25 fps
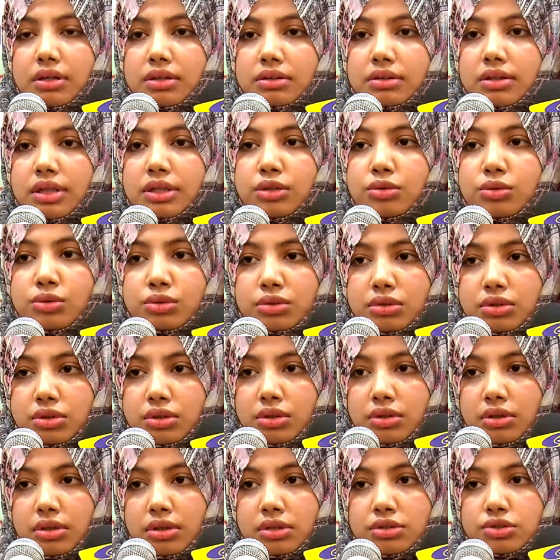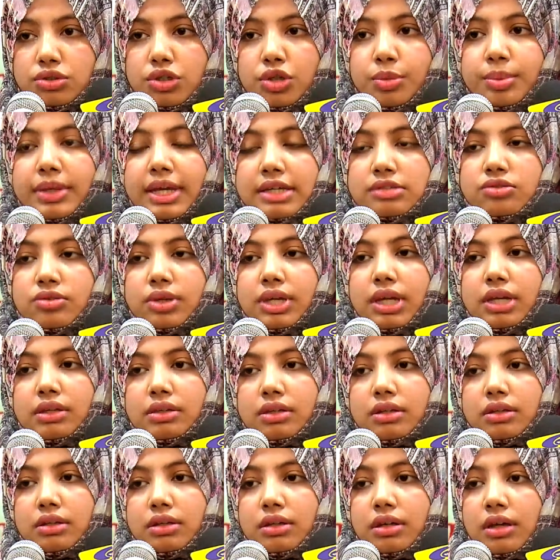The youth should be
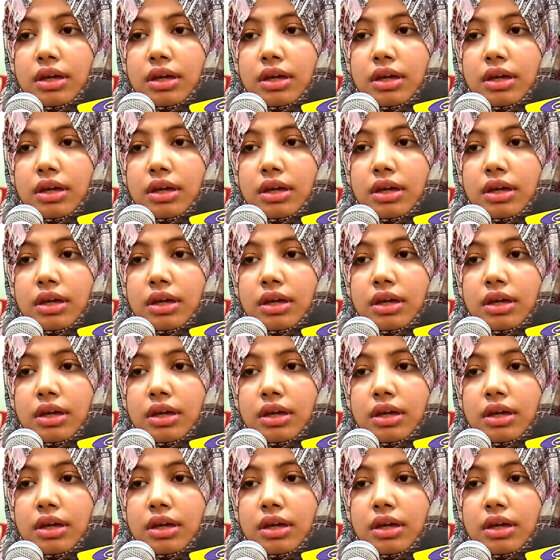educated.